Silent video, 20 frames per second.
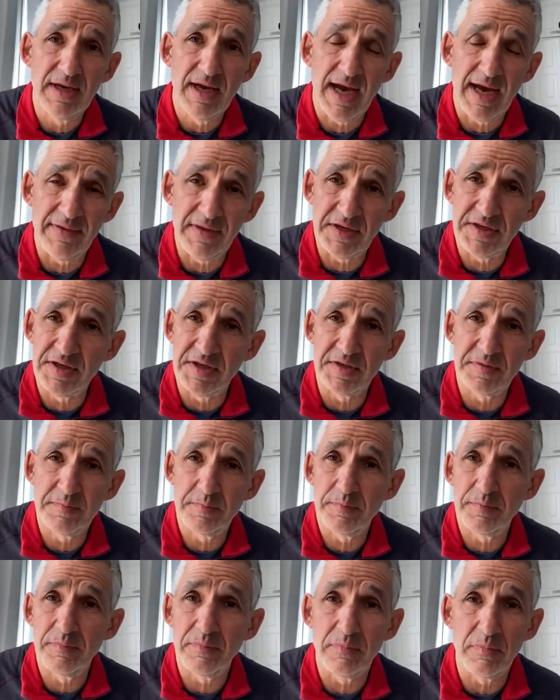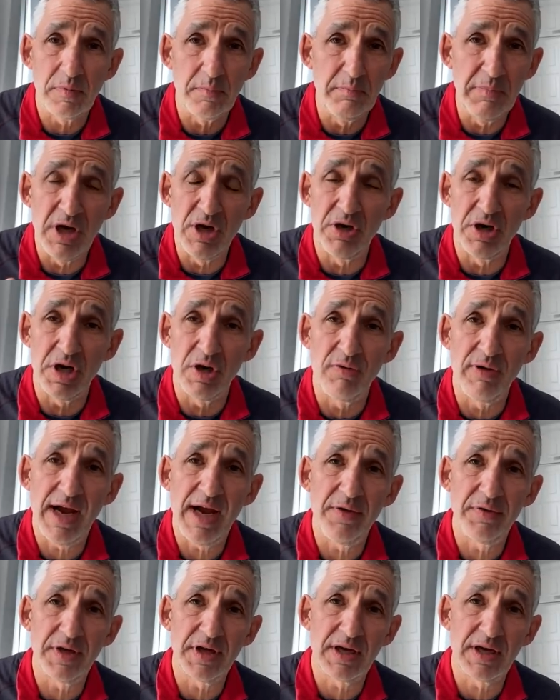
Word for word: and this is mirrored around the